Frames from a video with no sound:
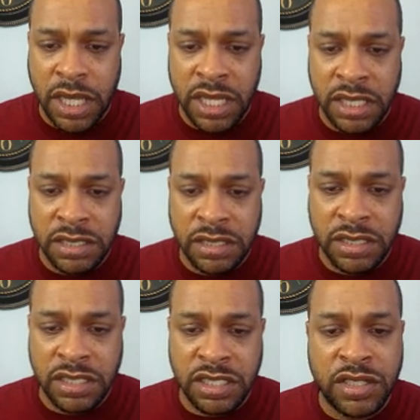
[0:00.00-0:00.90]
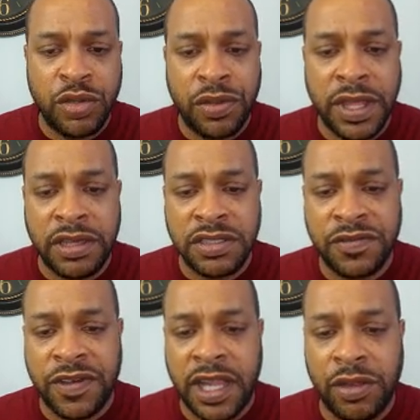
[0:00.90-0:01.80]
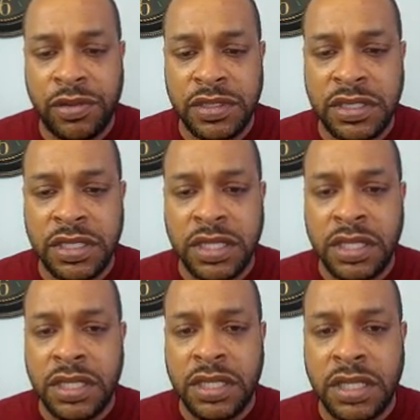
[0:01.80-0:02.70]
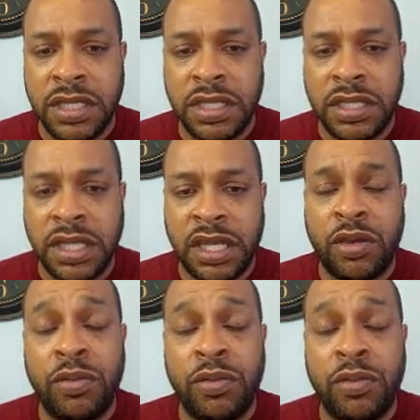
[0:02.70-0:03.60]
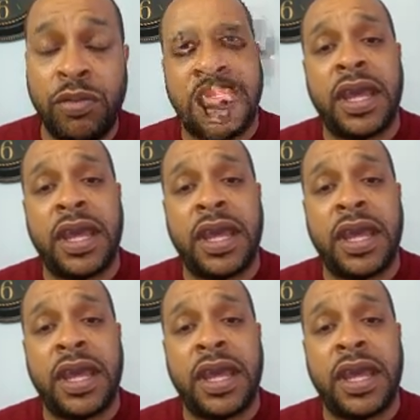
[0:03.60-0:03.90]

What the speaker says: has just 2,000 followers. In a week from